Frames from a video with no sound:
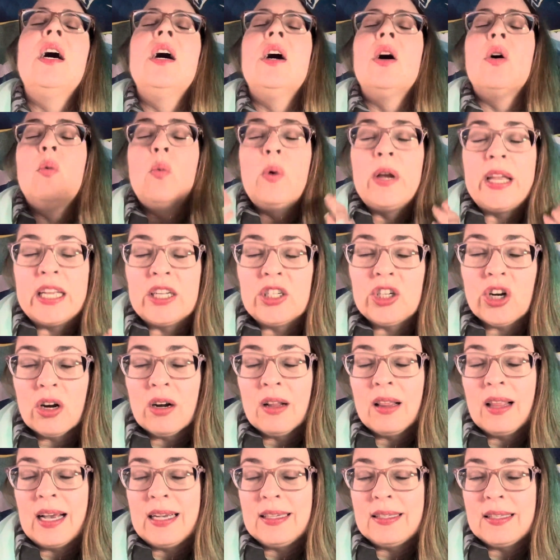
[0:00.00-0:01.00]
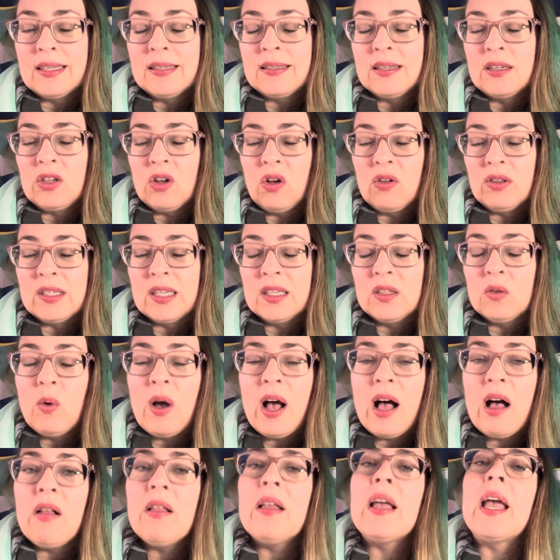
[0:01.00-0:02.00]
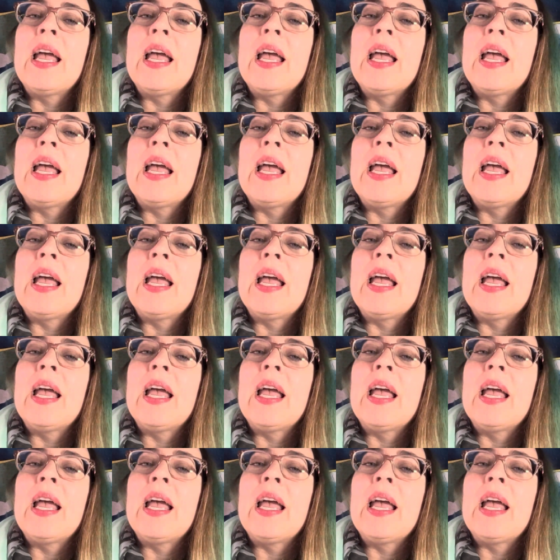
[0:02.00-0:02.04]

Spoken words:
we internalize as adults as well.